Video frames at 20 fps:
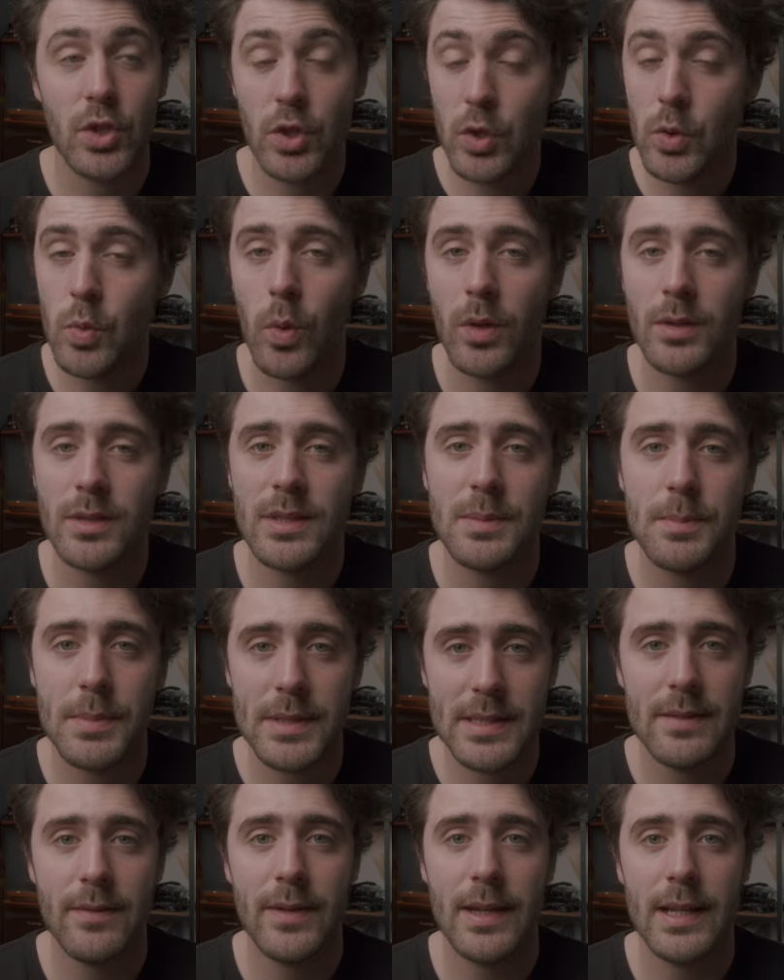you want
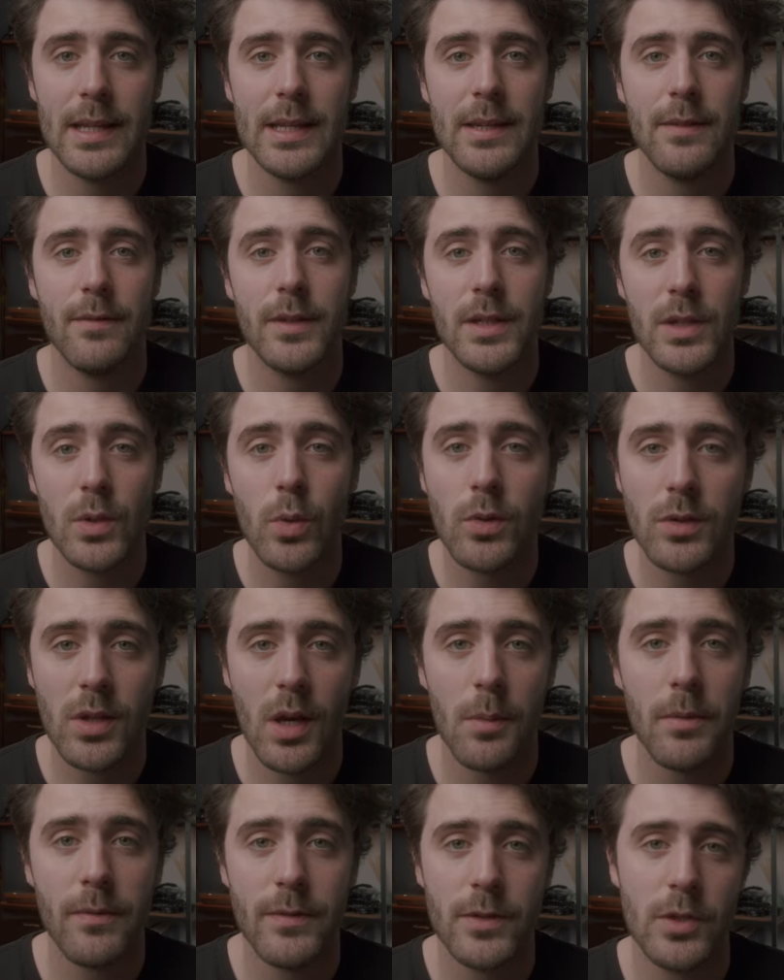specifically for your
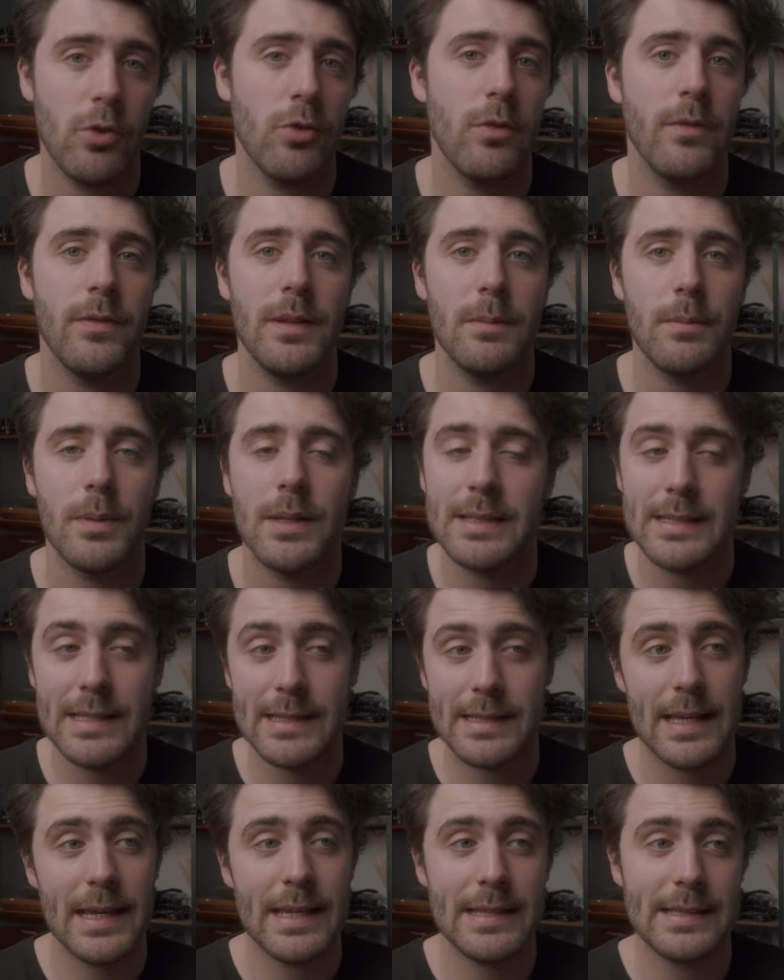type of photography because
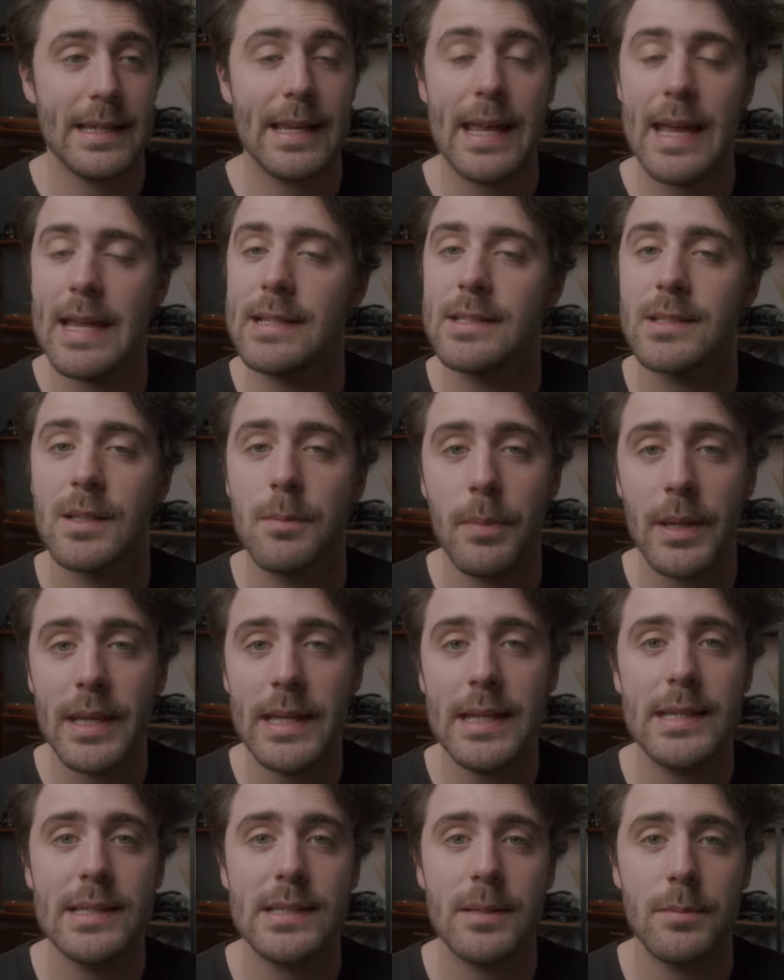it's it's again it's
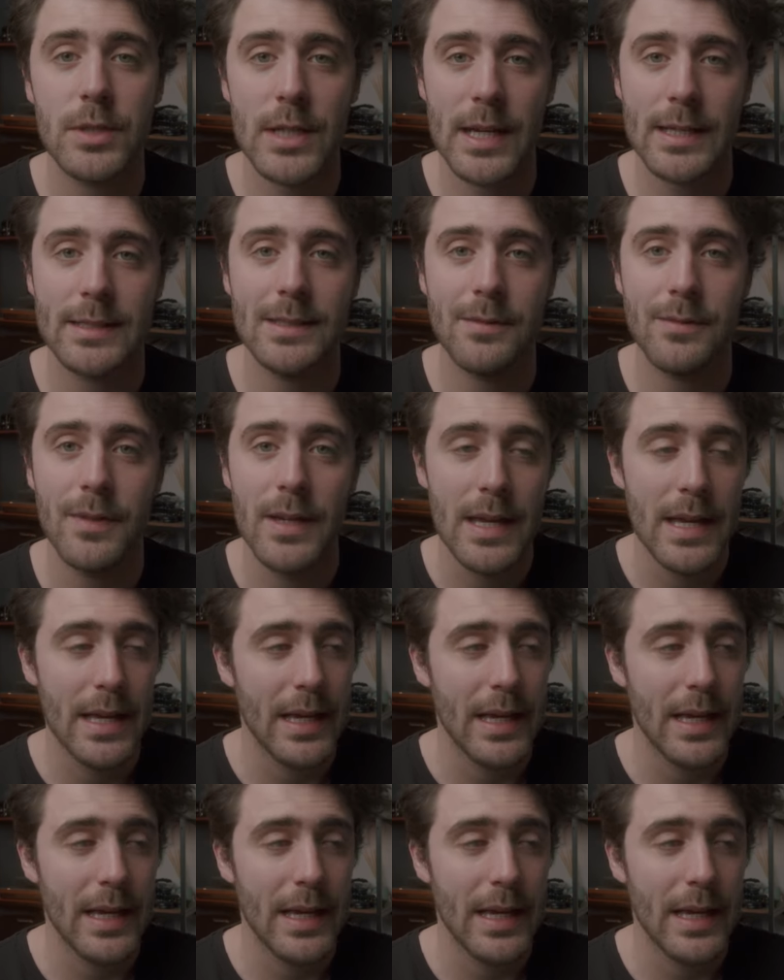completely subjective